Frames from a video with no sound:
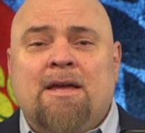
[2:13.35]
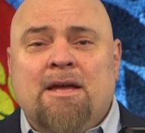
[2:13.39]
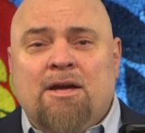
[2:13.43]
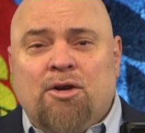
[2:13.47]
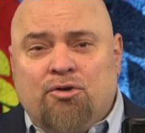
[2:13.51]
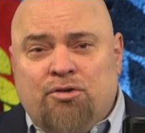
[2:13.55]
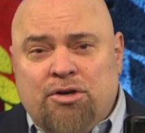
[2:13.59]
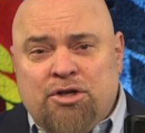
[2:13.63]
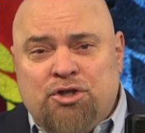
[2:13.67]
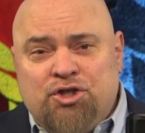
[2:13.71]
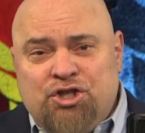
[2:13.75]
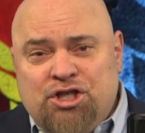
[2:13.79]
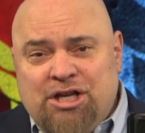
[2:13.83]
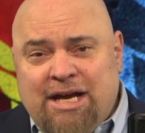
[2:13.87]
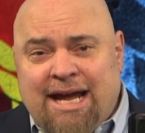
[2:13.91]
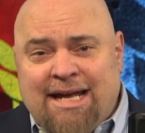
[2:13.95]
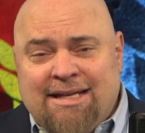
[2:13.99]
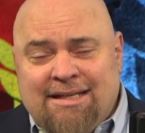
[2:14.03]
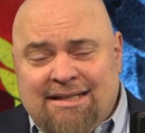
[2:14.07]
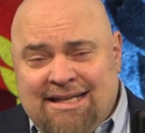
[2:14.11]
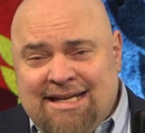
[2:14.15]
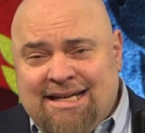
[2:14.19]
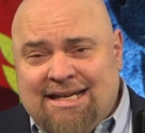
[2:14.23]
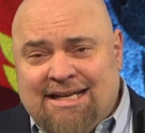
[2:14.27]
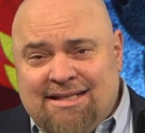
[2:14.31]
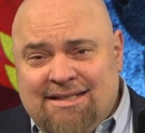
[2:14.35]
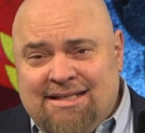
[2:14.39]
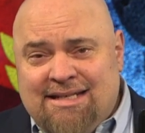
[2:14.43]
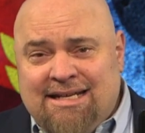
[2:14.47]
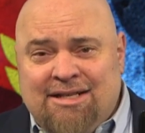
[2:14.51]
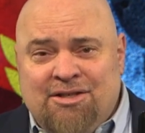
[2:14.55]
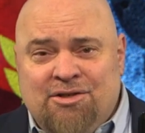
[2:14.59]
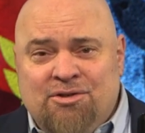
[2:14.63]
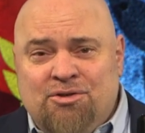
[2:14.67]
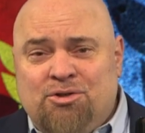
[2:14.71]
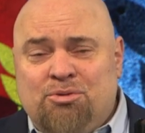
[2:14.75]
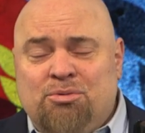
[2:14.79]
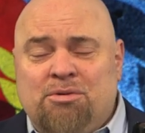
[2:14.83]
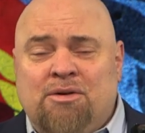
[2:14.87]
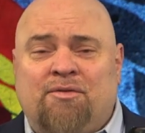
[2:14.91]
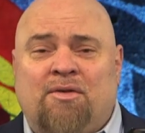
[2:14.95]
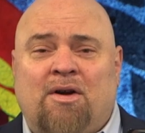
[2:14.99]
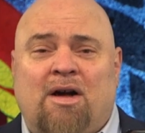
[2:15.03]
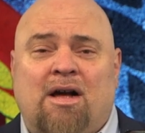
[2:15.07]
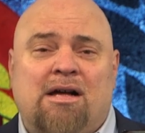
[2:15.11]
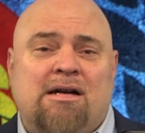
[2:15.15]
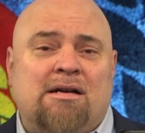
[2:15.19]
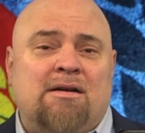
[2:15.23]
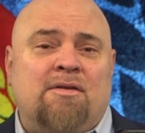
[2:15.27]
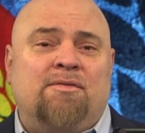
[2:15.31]
Christianity continued to
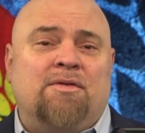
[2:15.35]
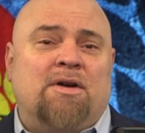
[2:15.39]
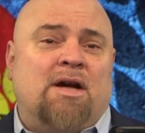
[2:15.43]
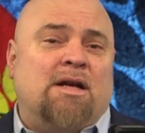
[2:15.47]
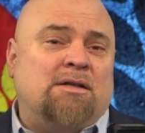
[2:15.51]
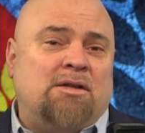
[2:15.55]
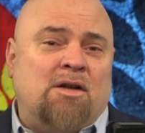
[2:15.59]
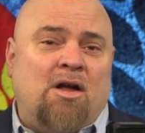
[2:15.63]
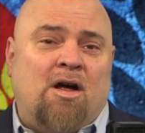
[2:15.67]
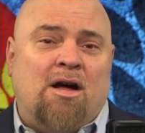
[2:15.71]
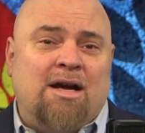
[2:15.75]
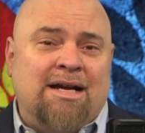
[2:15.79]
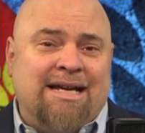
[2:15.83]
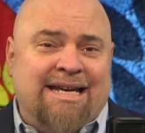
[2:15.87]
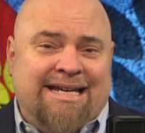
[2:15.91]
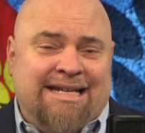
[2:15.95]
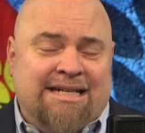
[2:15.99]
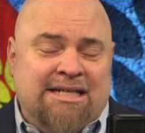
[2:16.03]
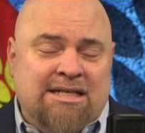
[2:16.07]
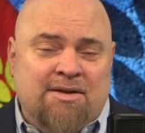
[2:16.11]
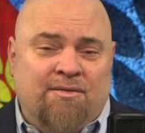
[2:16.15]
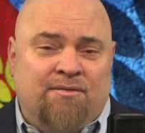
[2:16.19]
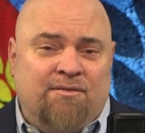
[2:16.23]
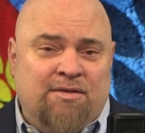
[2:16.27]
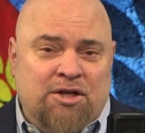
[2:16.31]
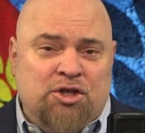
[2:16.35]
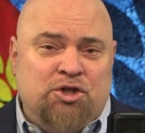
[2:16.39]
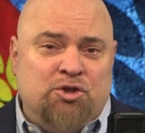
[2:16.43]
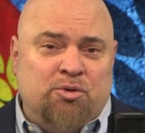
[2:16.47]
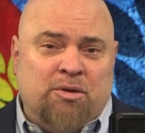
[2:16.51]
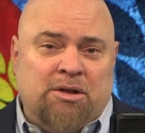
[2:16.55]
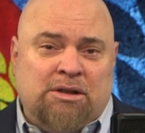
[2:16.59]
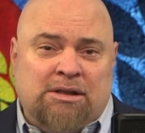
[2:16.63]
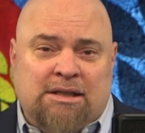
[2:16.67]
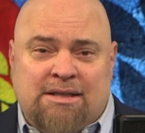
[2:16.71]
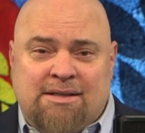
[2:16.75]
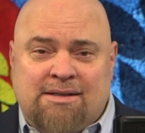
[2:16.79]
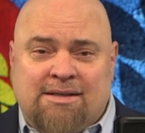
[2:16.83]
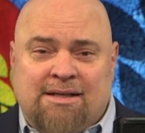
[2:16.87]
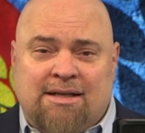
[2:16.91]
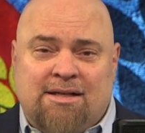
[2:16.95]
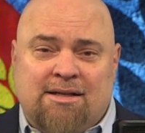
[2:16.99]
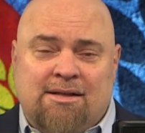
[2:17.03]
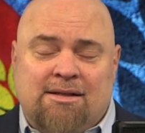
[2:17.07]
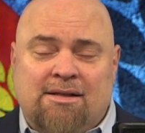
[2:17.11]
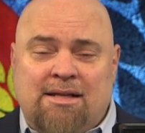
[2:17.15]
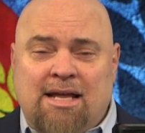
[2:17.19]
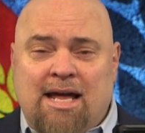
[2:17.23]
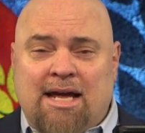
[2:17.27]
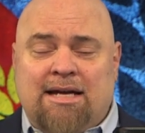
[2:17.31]
evolve along individualistic
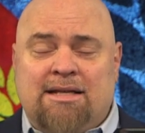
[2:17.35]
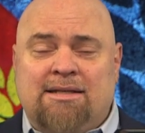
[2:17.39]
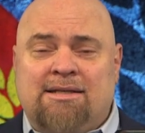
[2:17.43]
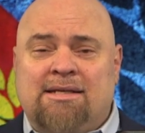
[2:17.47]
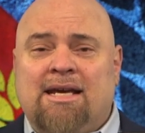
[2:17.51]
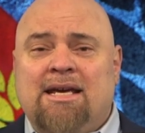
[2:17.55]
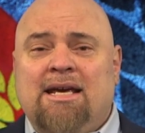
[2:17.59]
lines.